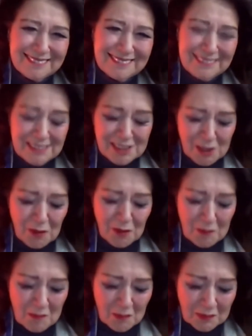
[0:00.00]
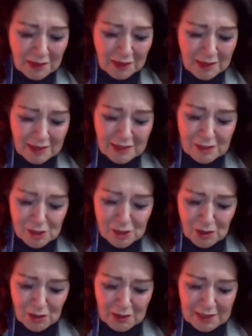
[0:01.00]
So,
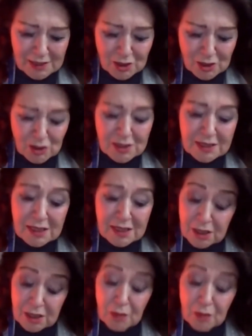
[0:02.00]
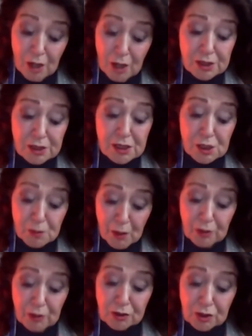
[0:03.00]
so let's just see. So Moses
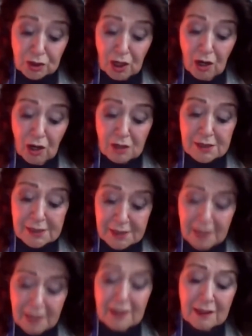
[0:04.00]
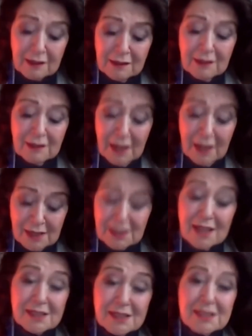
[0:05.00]
spoke to God, saying, as
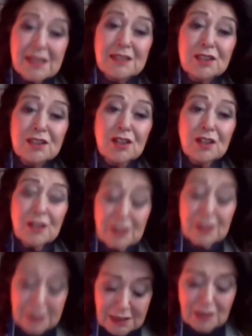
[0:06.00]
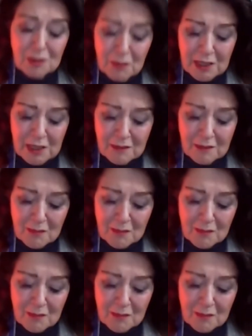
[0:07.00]
I said, tell me